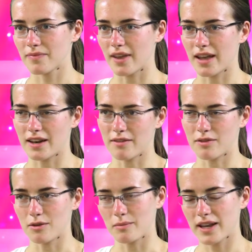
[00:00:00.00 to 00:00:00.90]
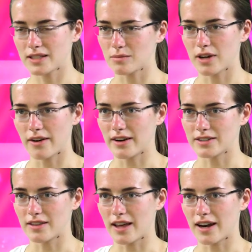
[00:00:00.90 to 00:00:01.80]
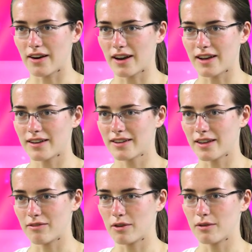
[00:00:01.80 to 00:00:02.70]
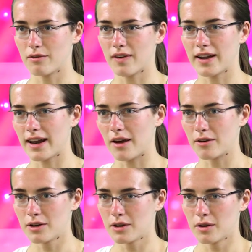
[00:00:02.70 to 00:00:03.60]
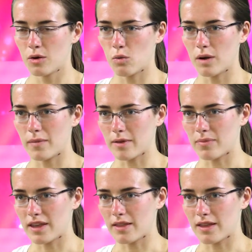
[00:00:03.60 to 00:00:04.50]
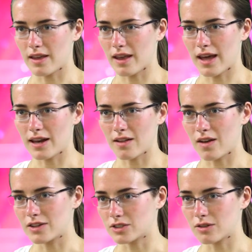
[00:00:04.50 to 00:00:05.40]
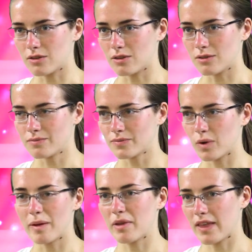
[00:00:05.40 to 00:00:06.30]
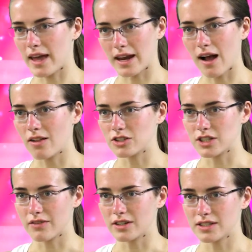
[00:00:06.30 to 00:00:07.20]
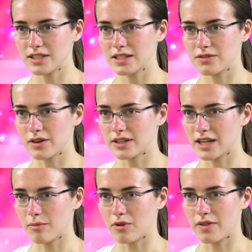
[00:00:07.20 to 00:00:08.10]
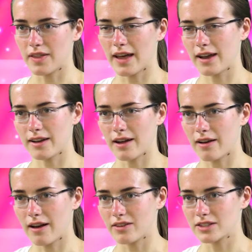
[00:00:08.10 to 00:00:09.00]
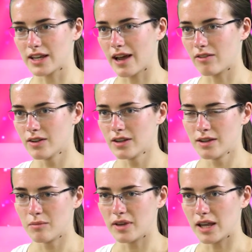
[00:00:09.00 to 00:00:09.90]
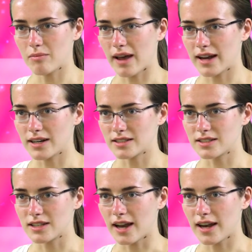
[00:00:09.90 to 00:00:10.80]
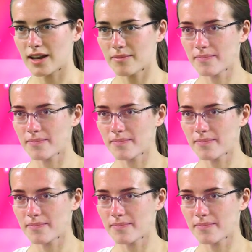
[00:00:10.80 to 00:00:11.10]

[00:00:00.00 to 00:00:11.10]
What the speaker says: And if you make some progress in that area, if you find out what might be the etiological, what might be the etiology of a disease, for example, then that could obviously have big impact on society.